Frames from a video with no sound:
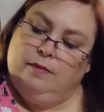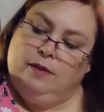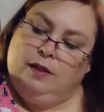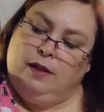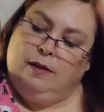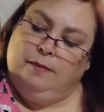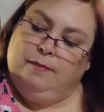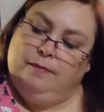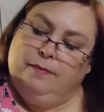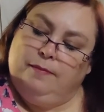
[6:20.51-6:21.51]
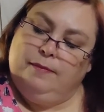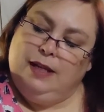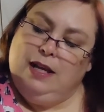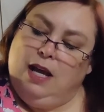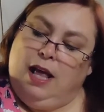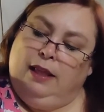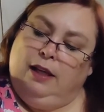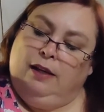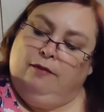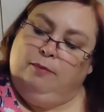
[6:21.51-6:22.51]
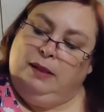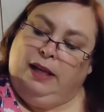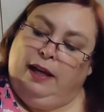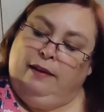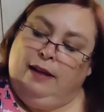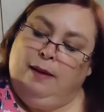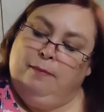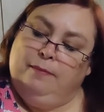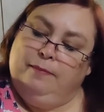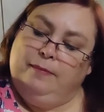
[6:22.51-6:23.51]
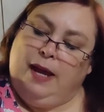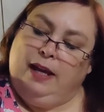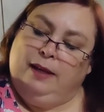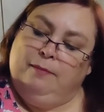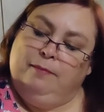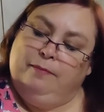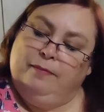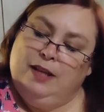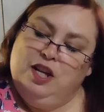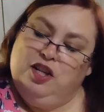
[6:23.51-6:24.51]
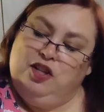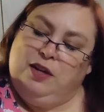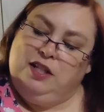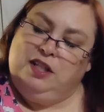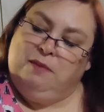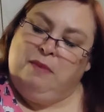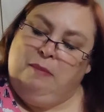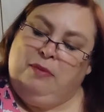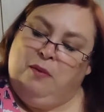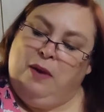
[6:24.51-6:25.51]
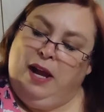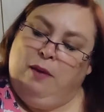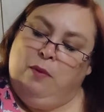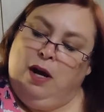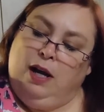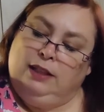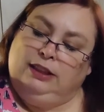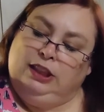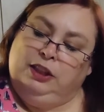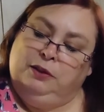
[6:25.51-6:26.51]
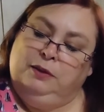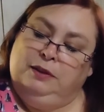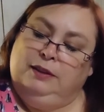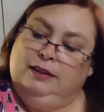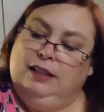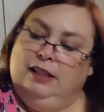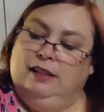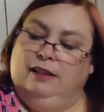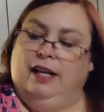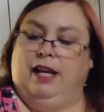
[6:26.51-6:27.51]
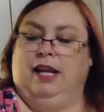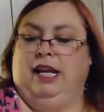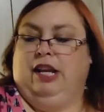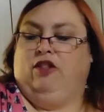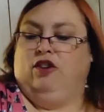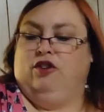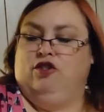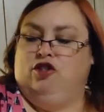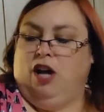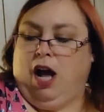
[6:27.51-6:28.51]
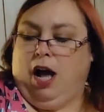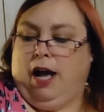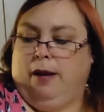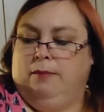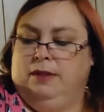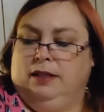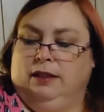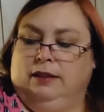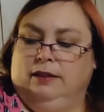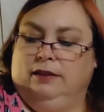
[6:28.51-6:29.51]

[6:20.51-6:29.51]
so I love playing them I can dress them up the way I want to and they can get their jobs and